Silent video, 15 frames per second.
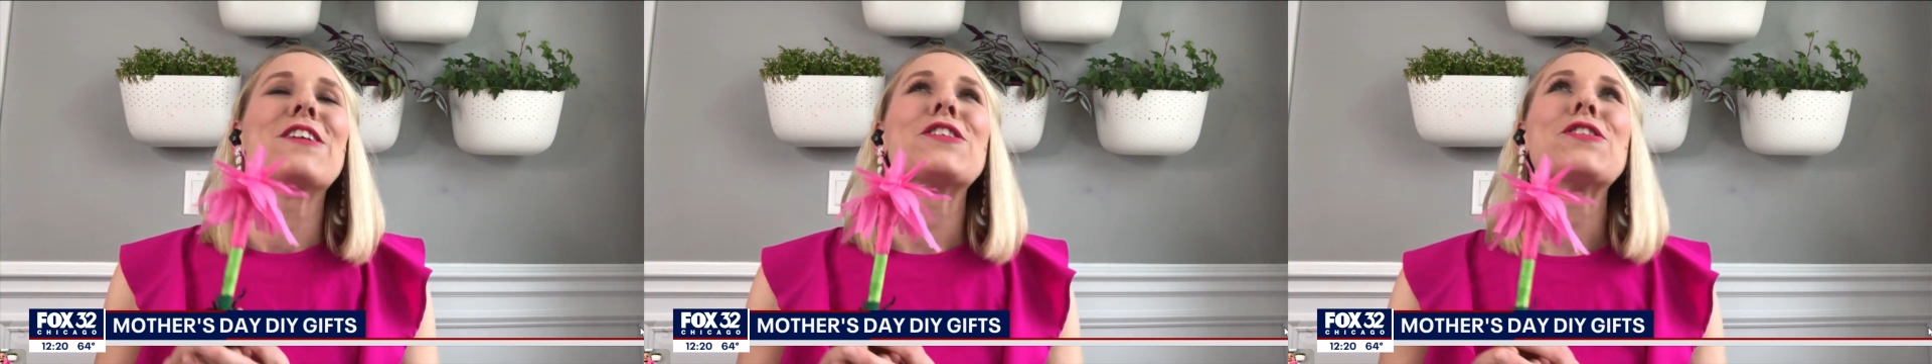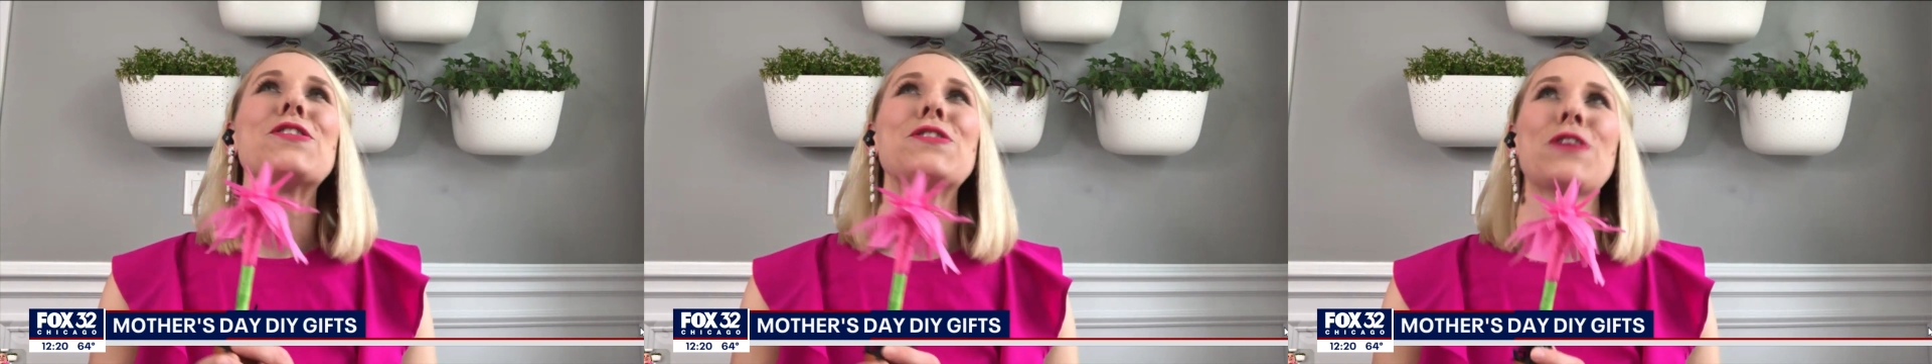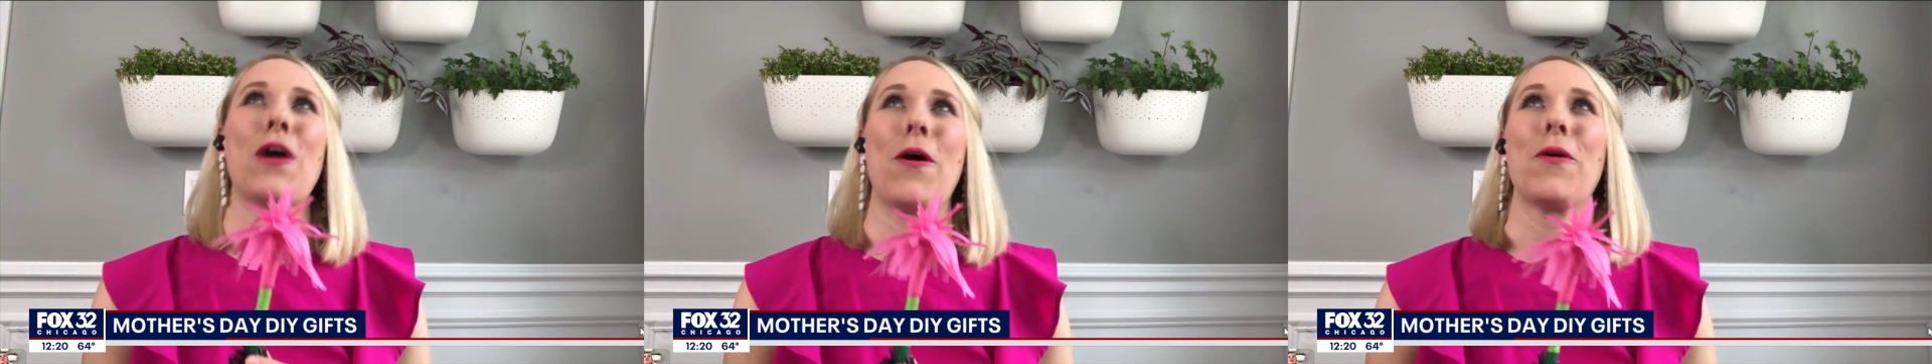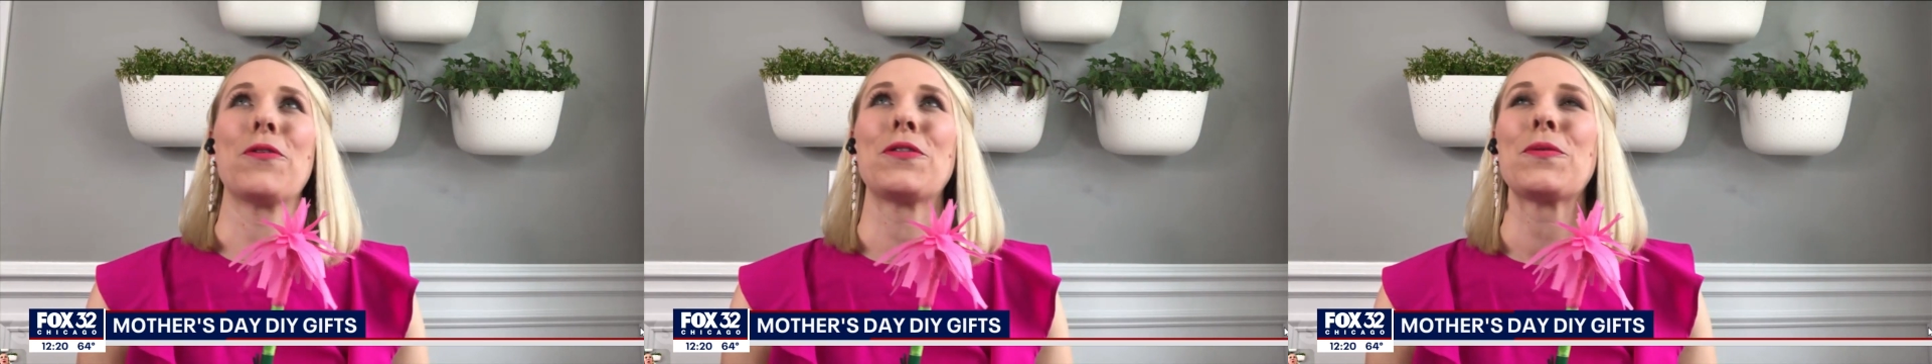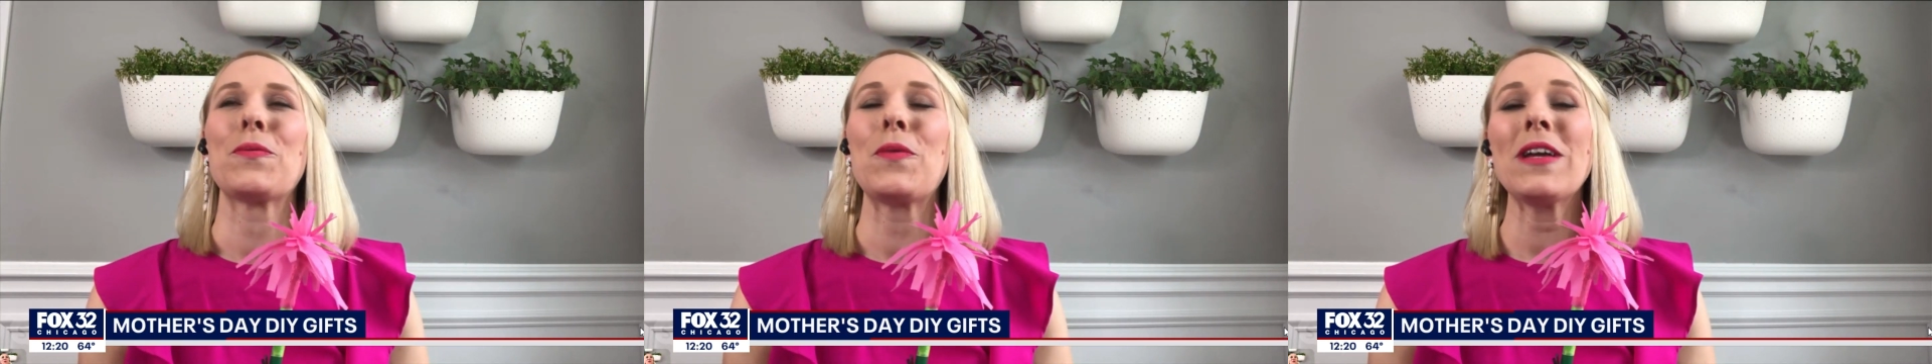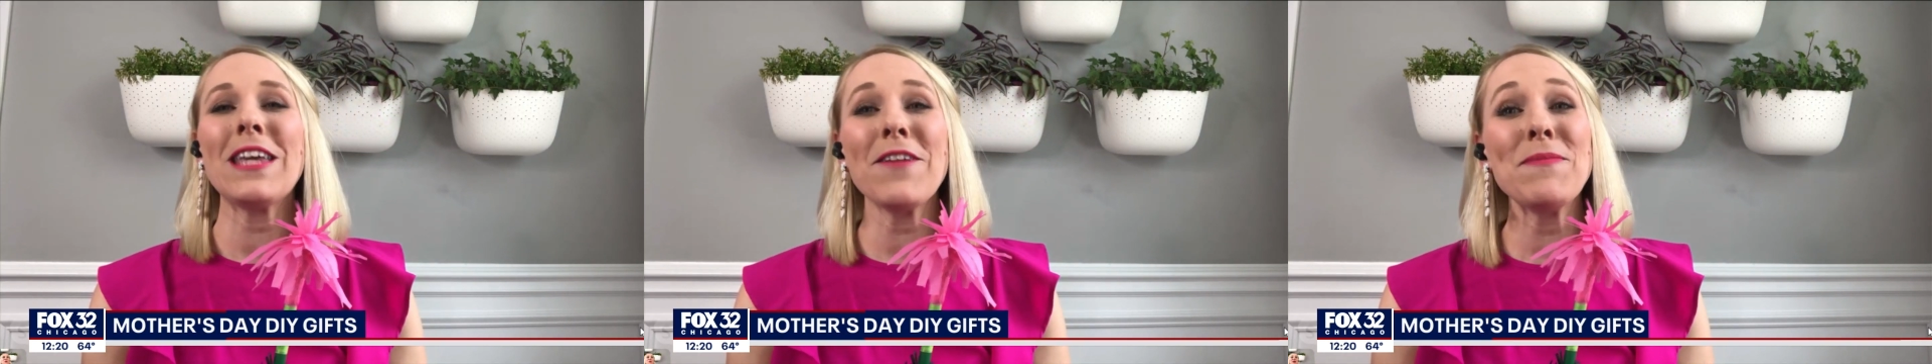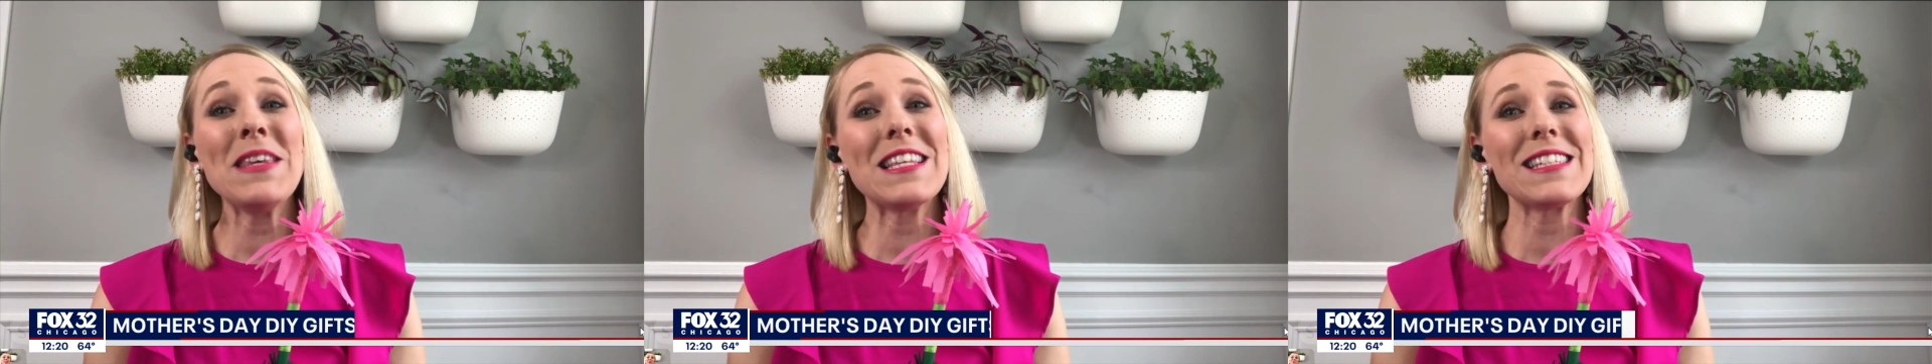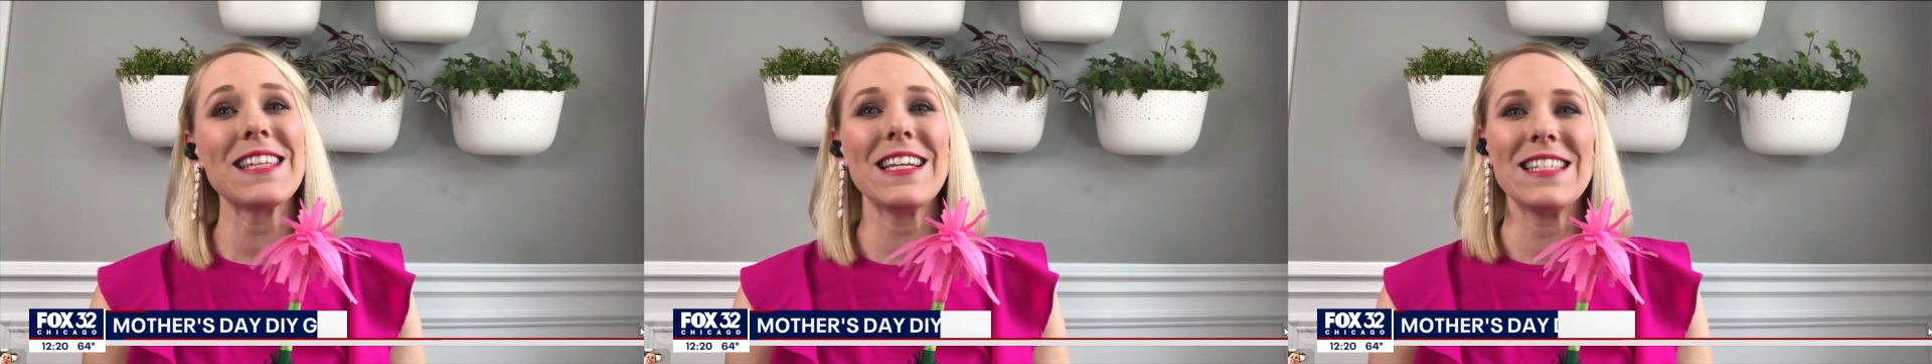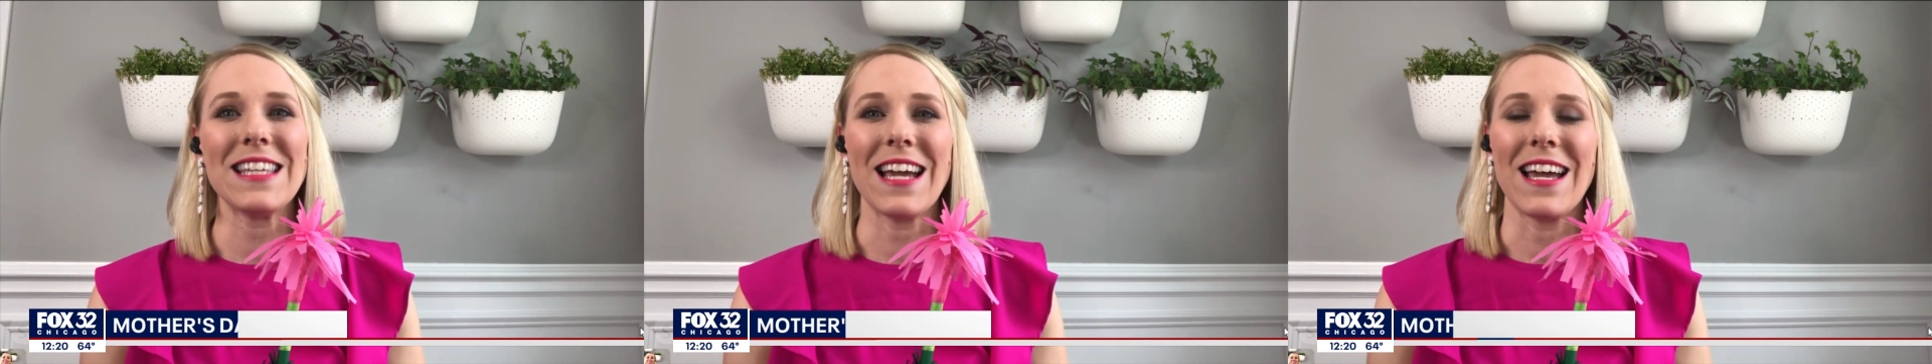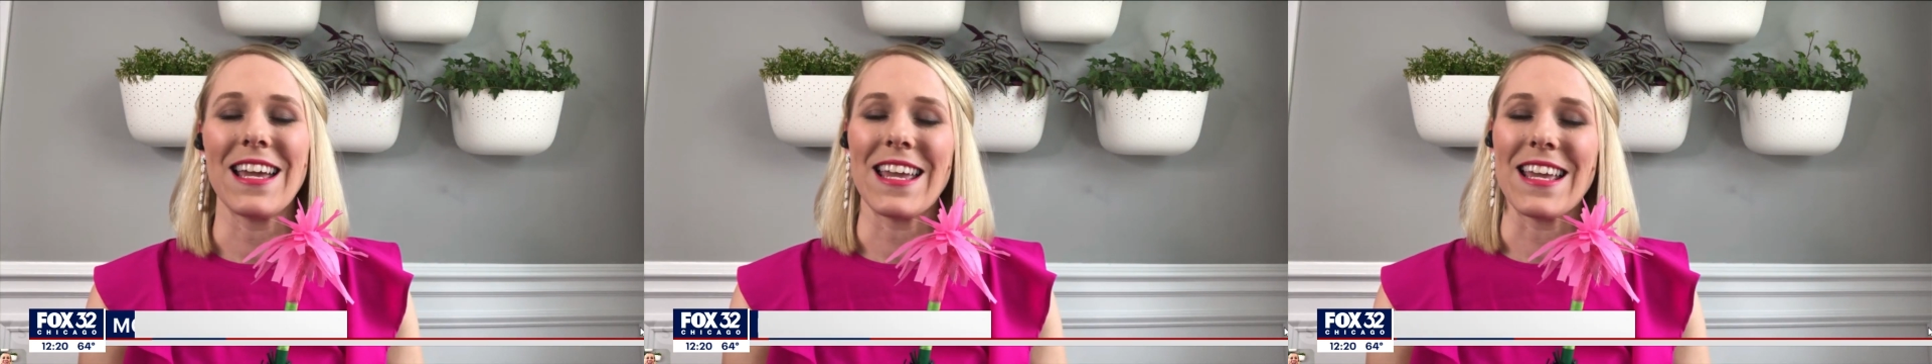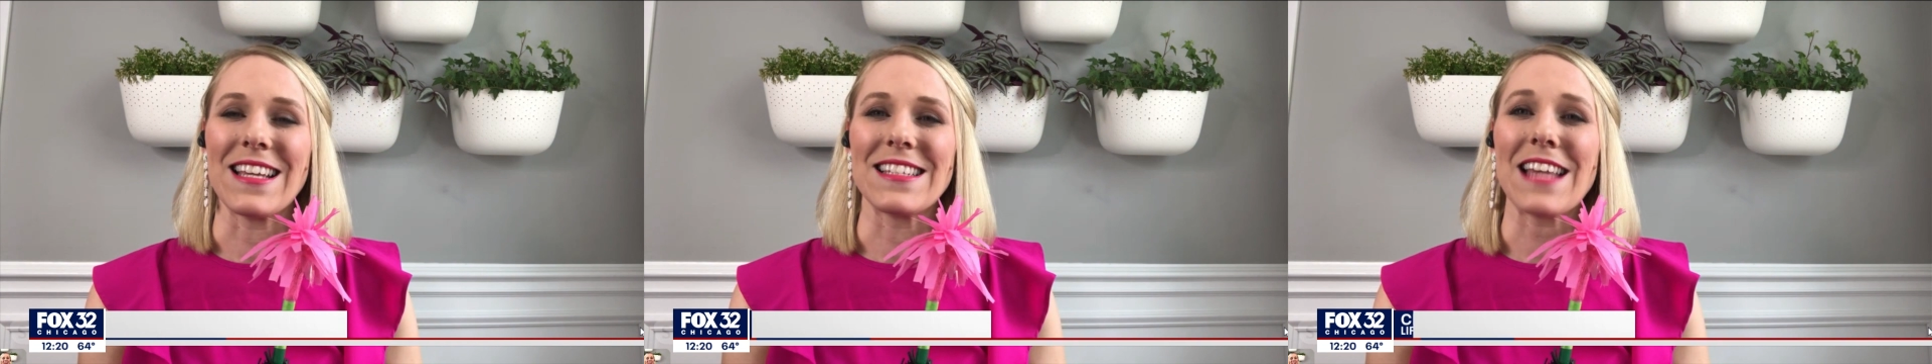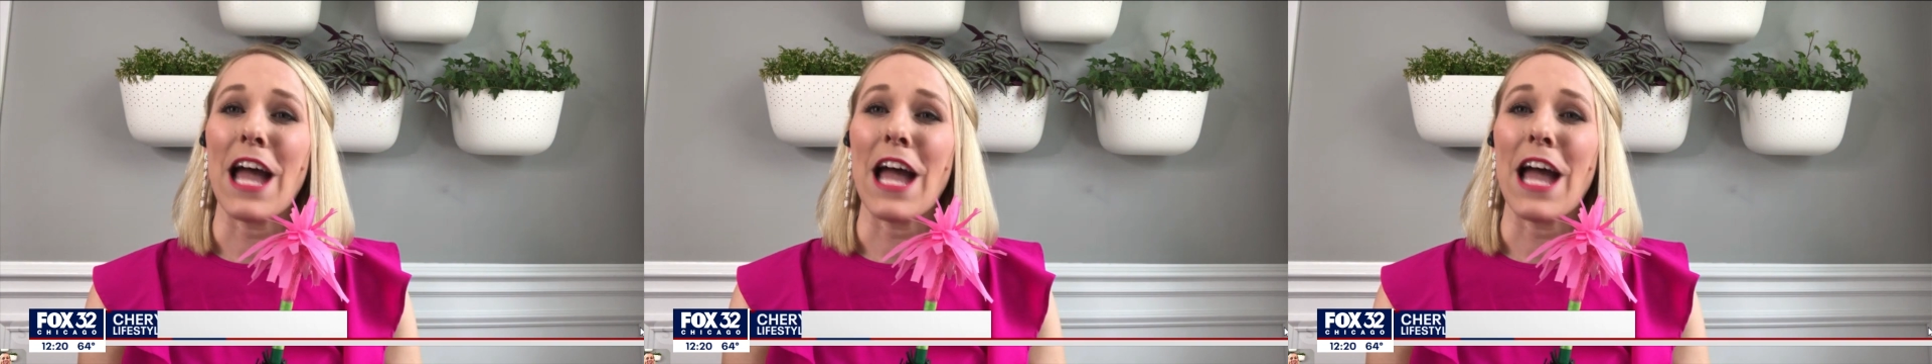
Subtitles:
So what gave me this idea is